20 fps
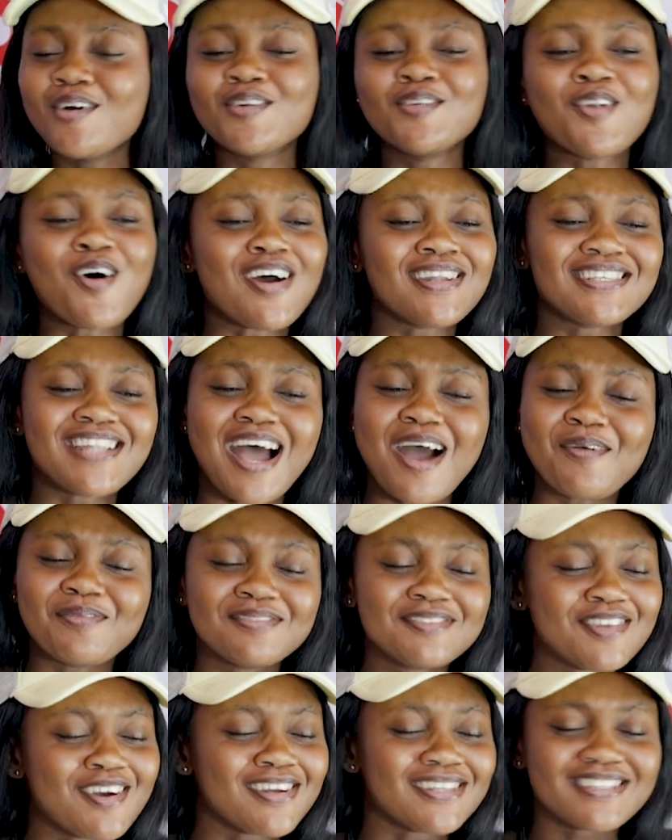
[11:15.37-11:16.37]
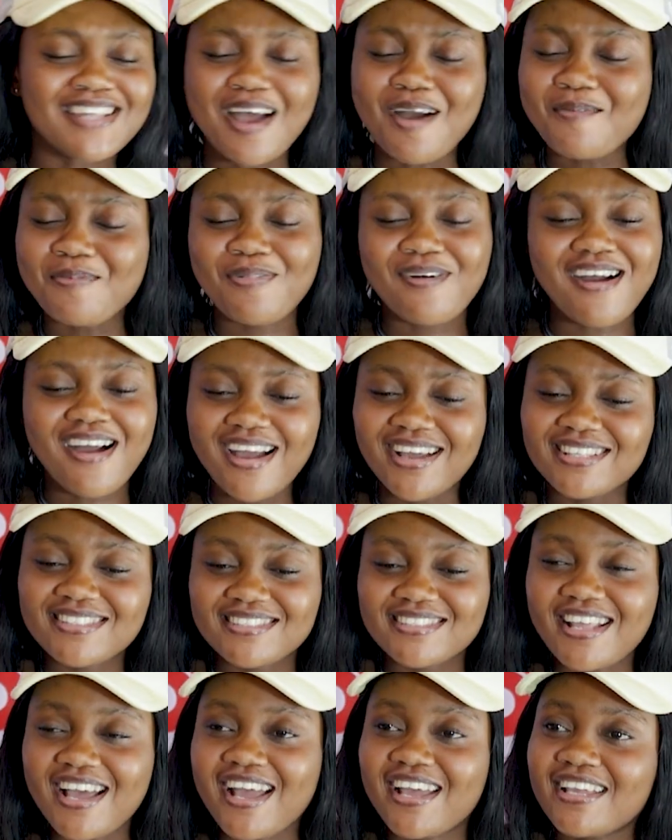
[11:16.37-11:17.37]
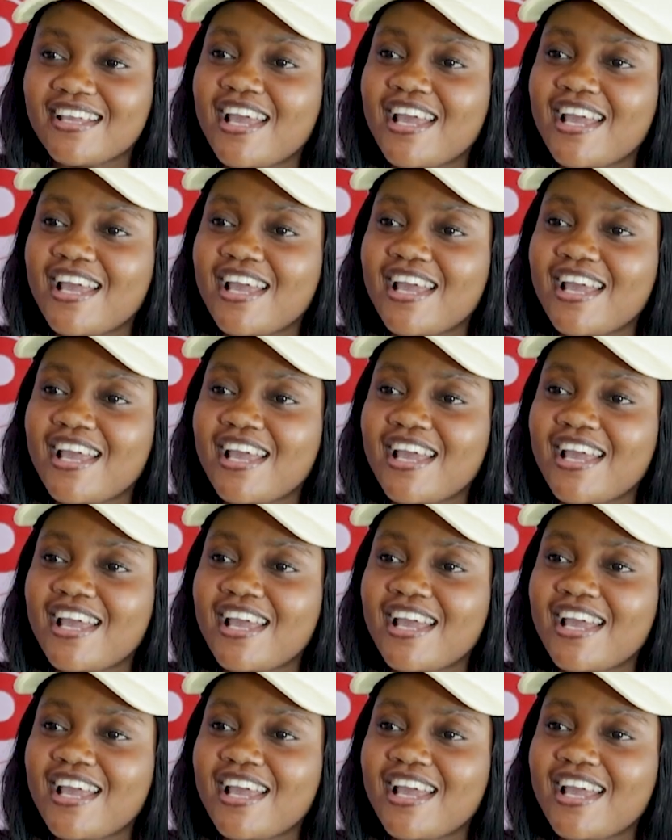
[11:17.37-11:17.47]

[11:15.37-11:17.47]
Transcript: oh, like not that part. Like,